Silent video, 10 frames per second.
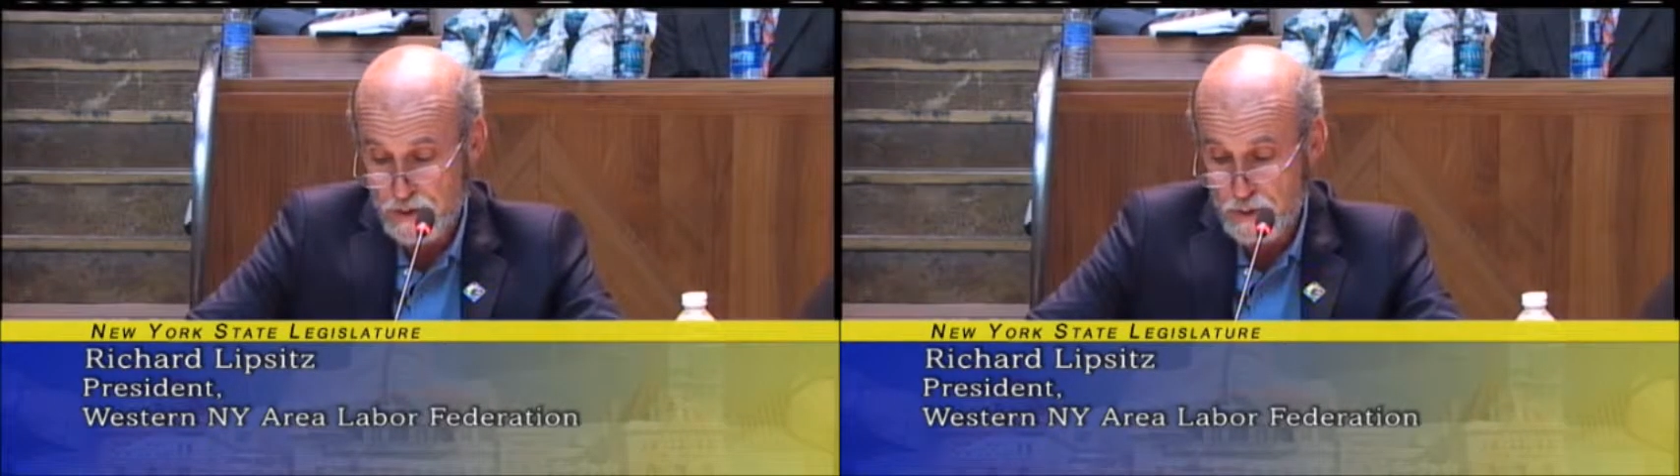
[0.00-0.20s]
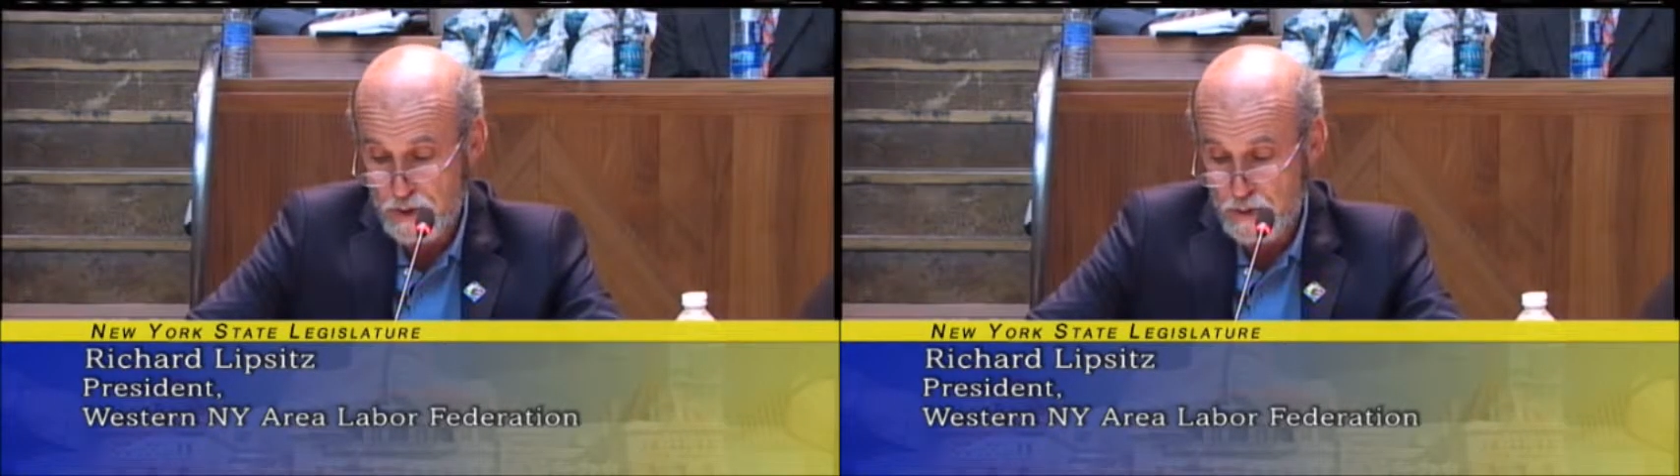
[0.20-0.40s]

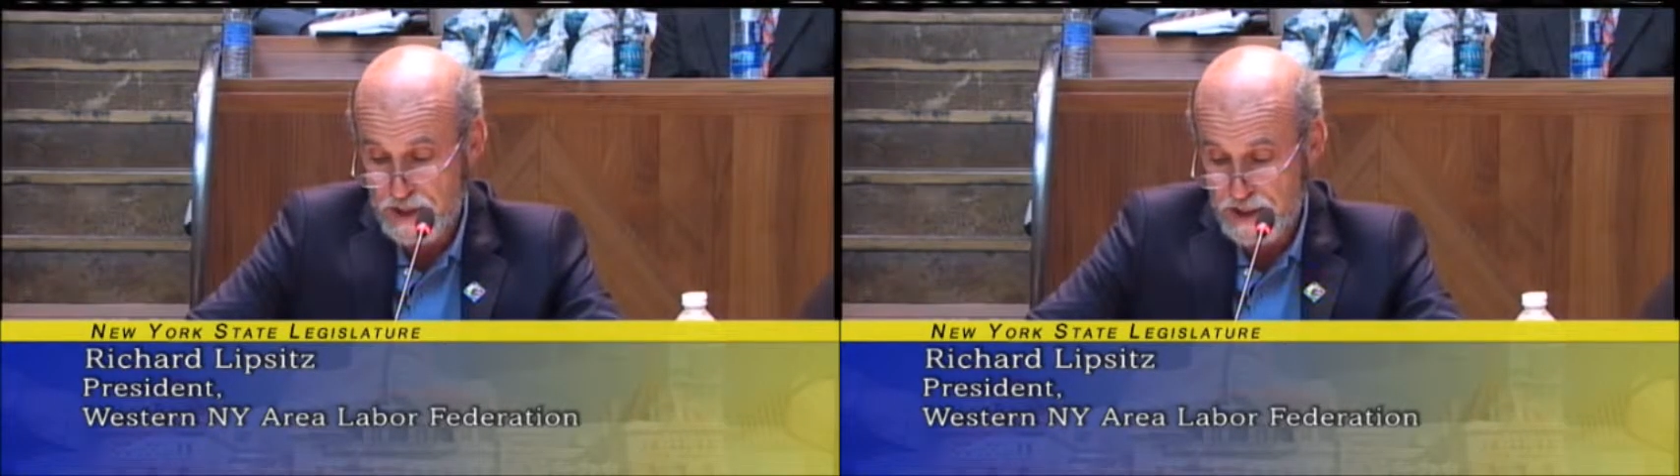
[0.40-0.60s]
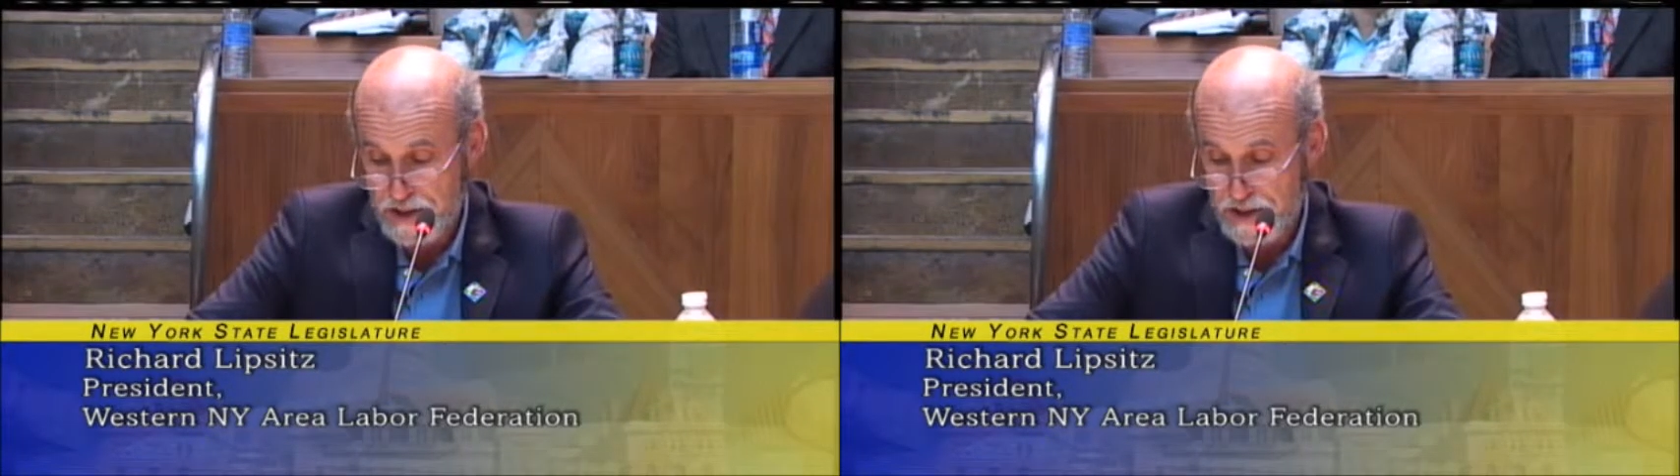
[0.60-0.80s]
to a
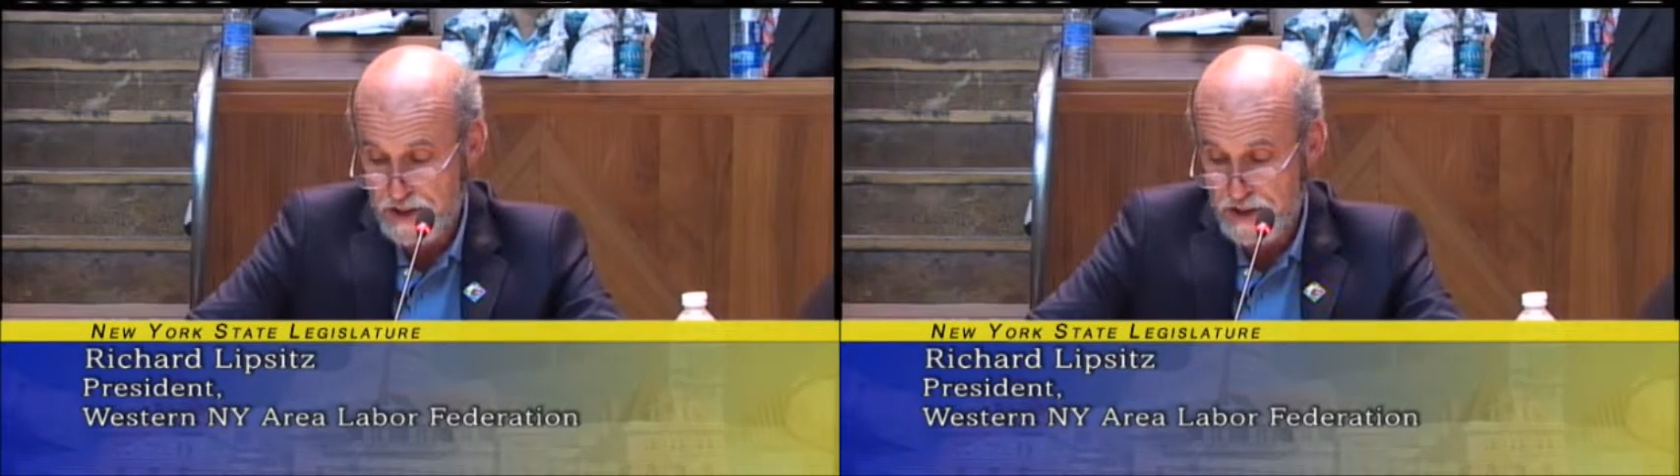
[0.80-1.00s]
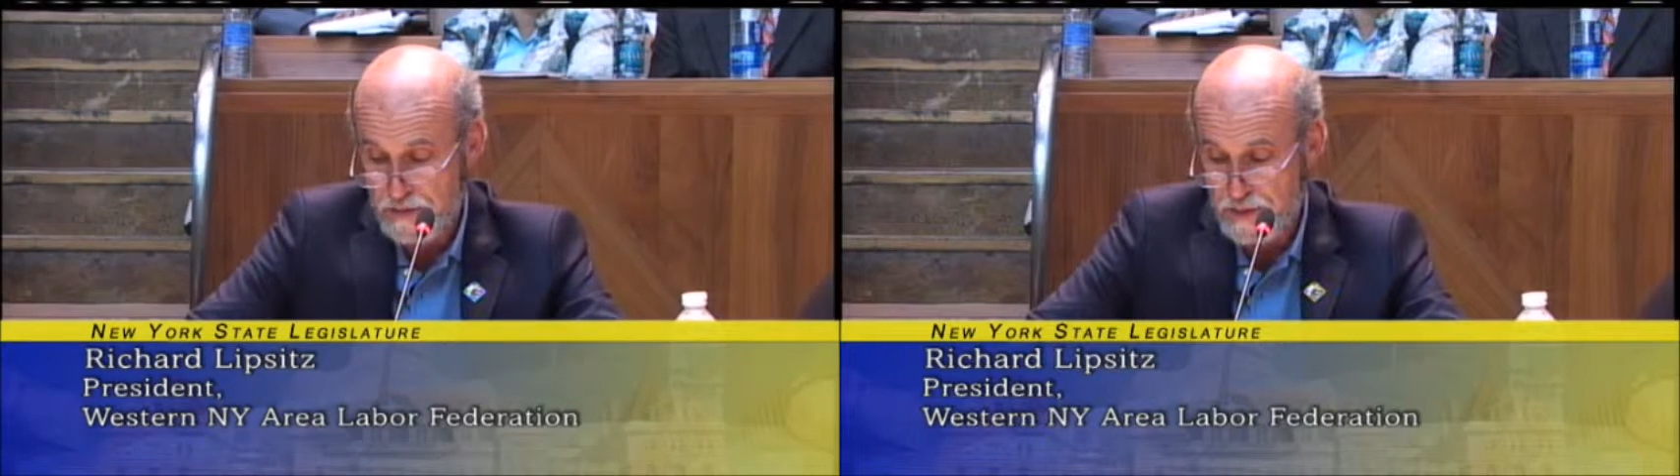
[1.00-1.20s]

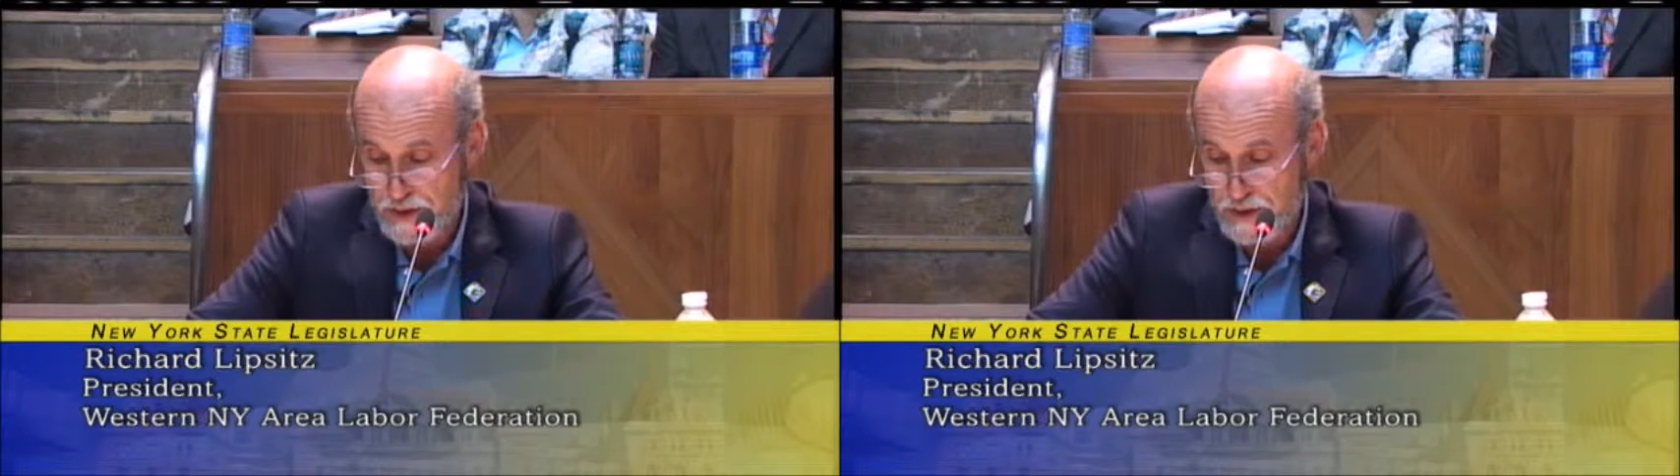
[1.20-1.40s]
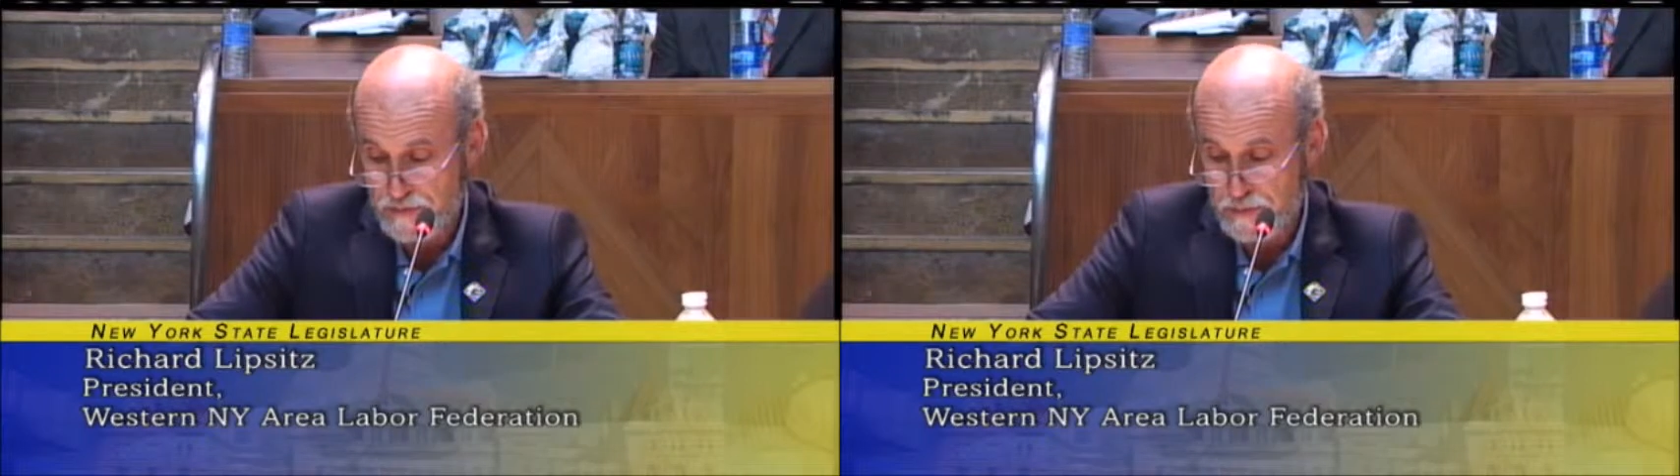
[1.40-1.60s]
location in the
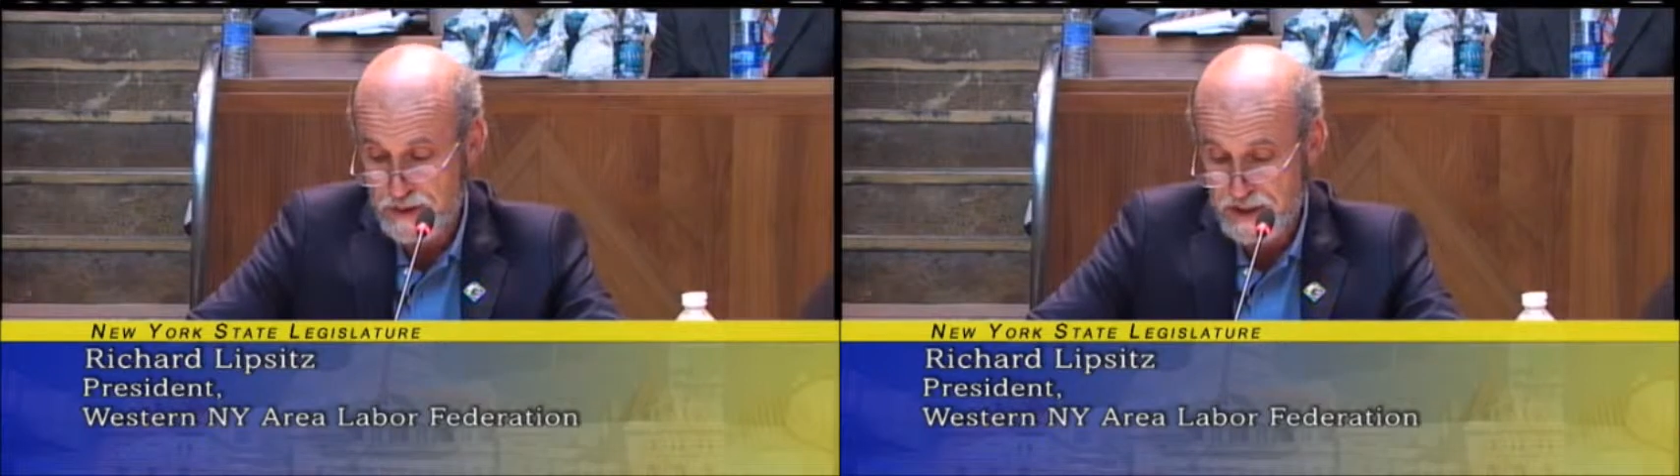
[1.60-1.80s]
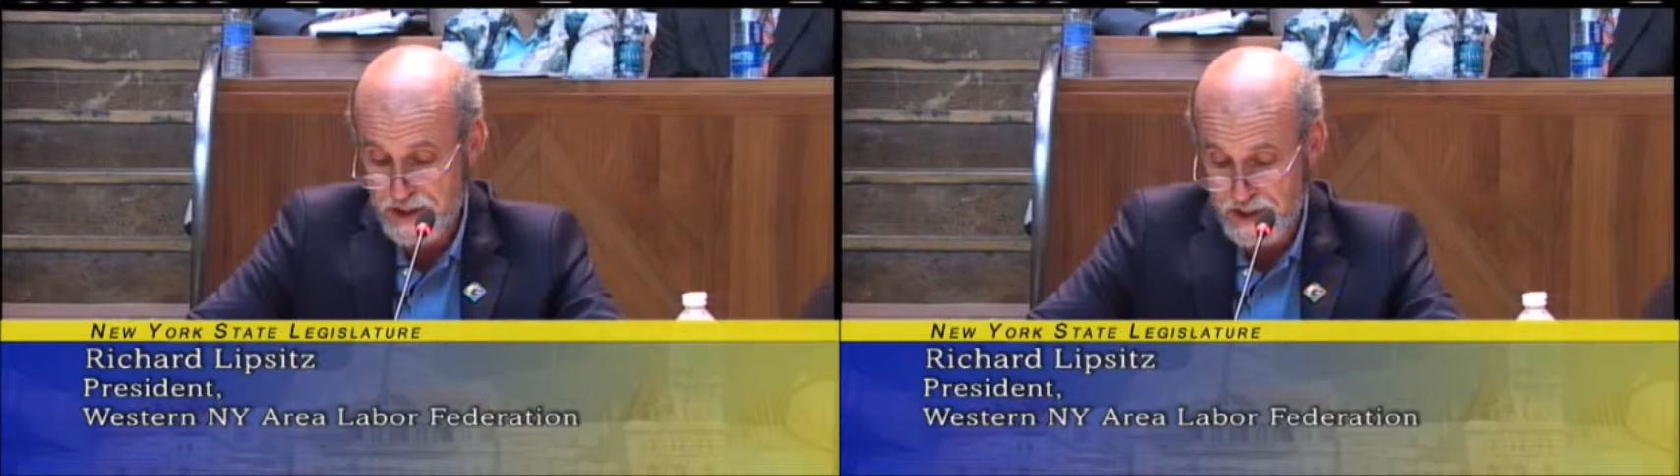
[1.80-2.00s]
middle of a
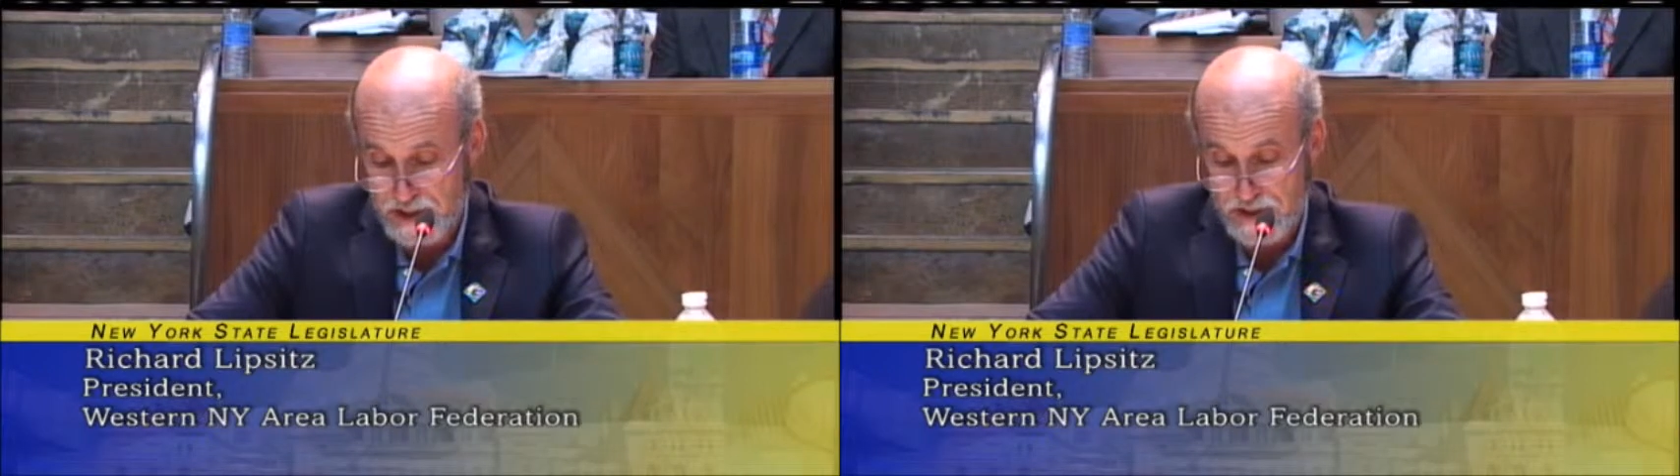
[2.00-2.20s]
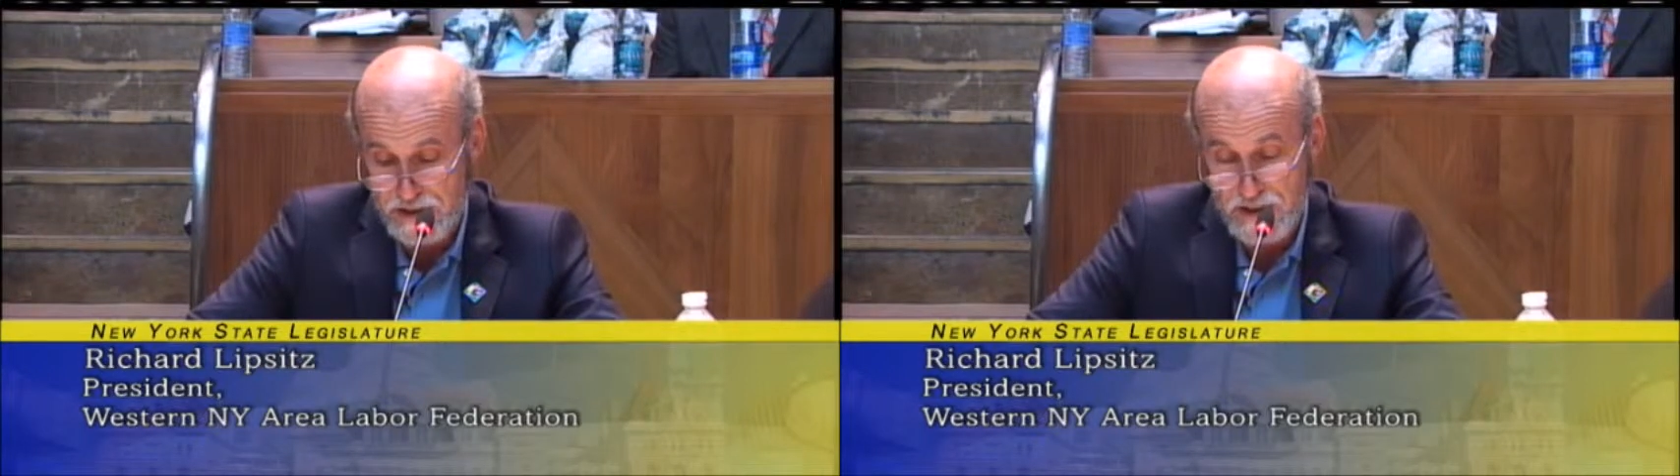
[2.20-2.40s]
big
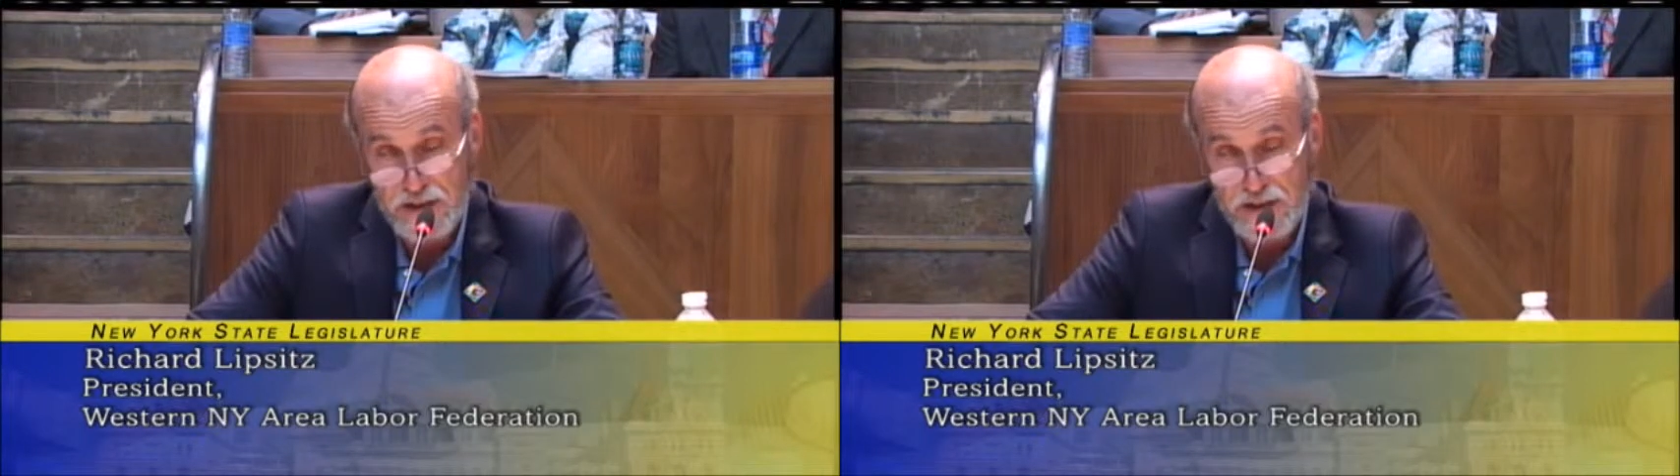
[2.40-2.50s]
city